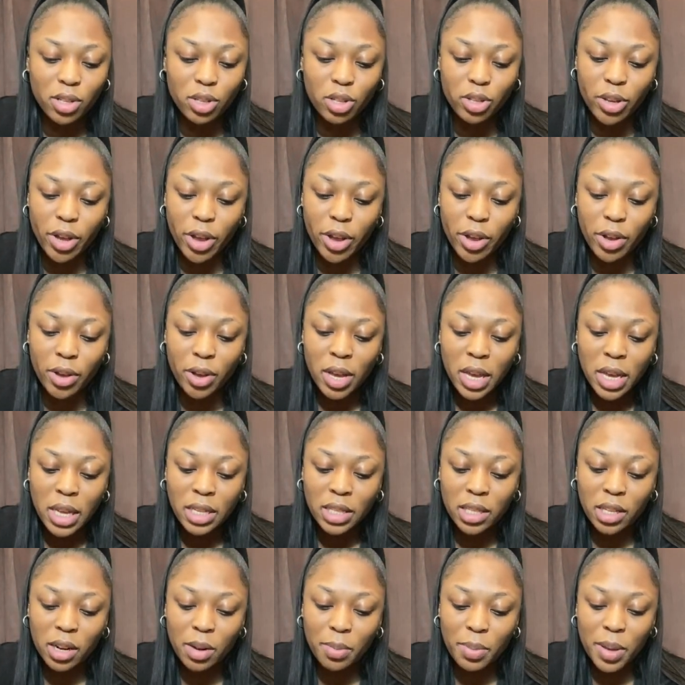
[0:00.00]
So
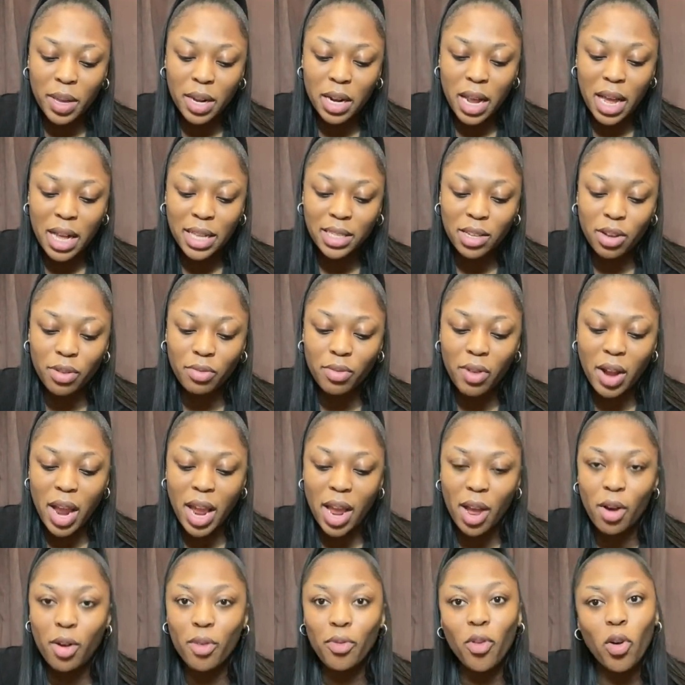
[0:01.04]
it's gonna be a nice
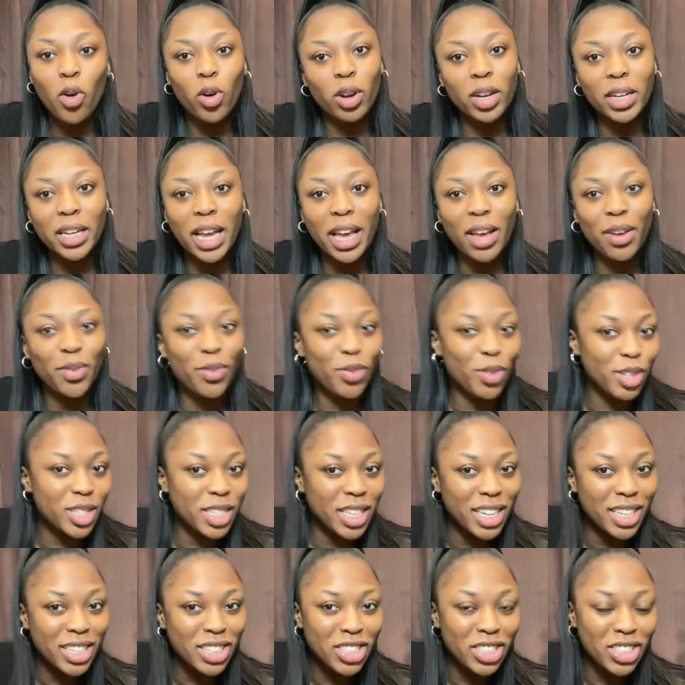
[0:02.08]
array of holiday
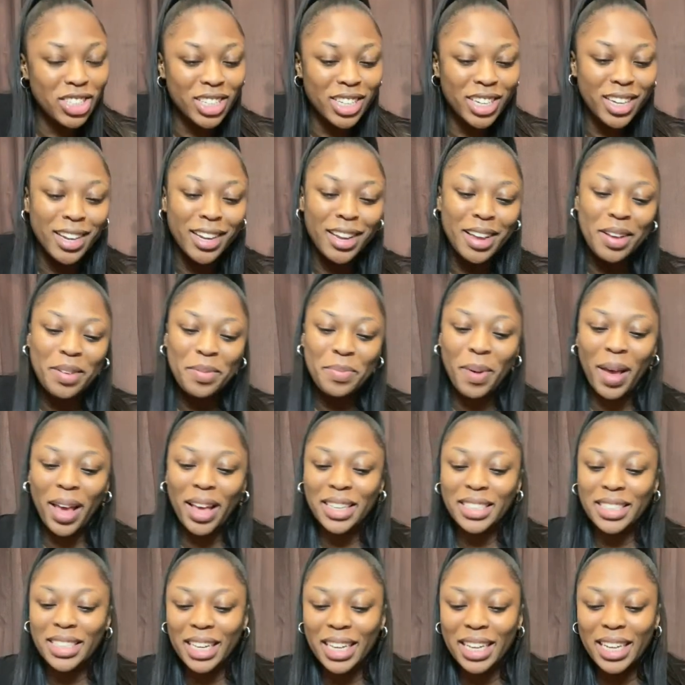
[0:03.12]
footage
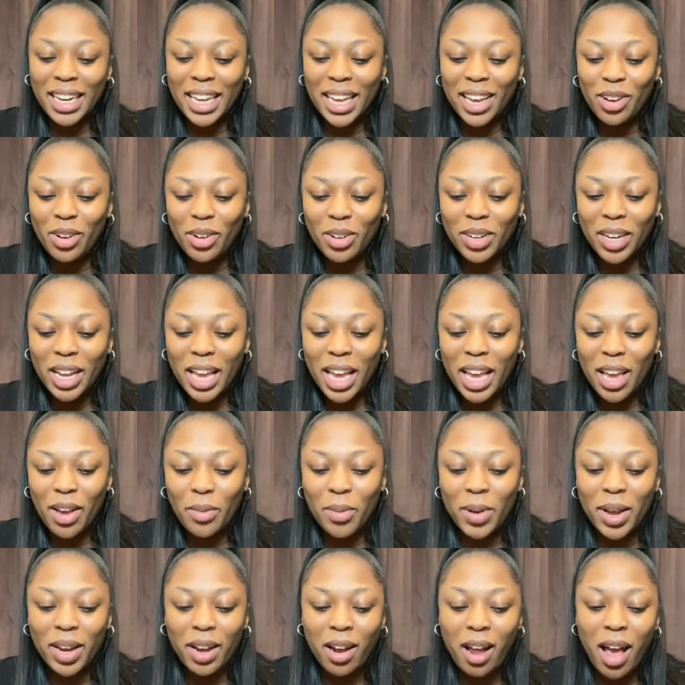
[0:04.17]
basically on here
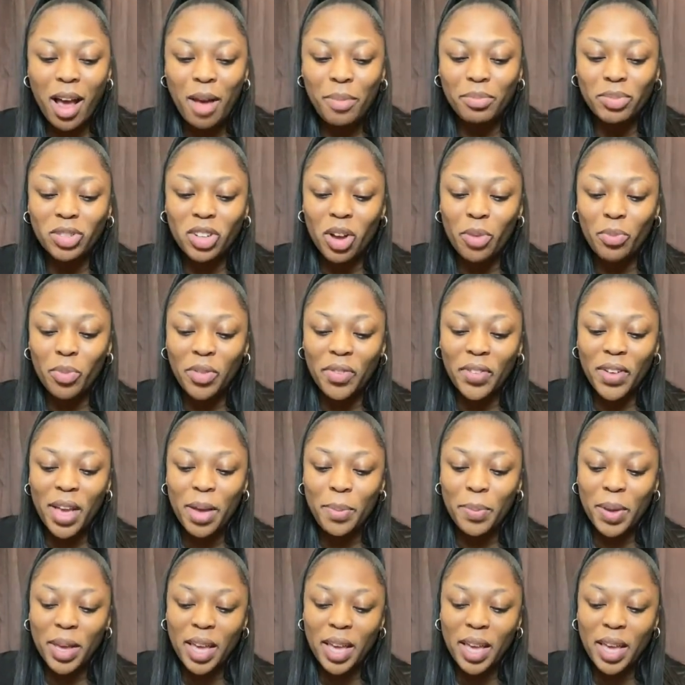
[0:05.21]
when I'm done with it.